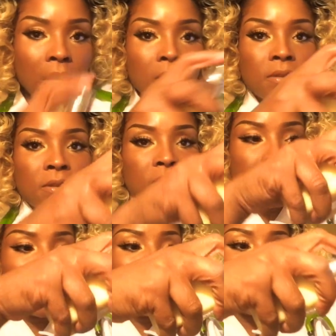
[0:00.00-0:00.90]
So you're just
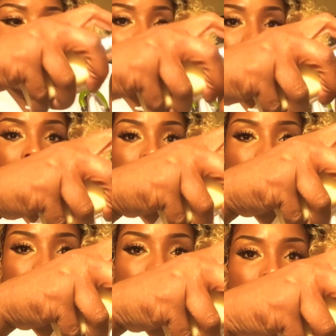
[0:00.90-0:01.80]
going to add
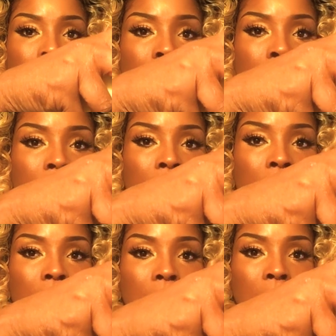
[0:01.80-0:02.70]

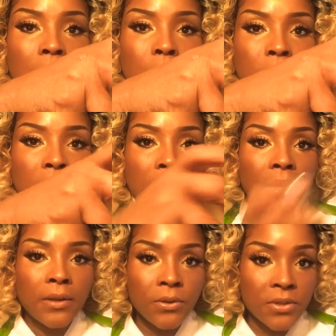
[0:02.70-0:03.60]
a little bit
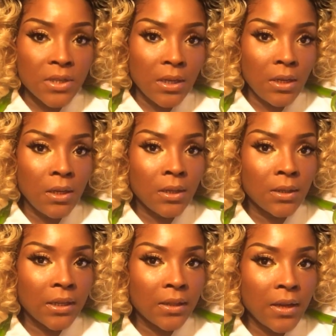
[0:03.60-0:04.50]
on your skin
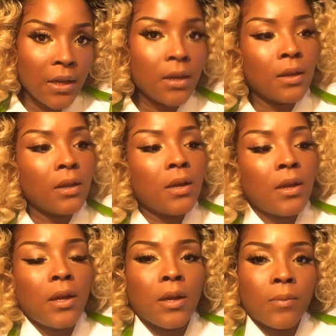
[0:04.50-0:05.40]
like that,
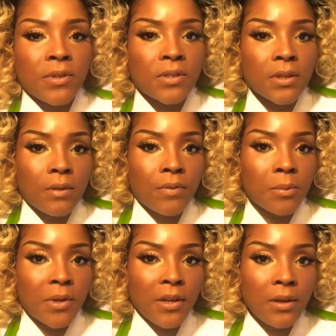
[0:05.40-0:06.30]
and we're just going to
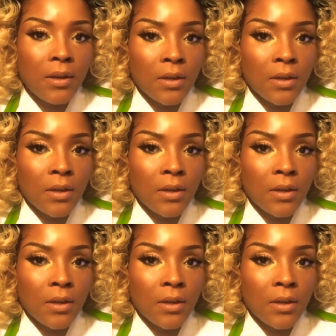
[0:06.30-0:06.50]
rub it in.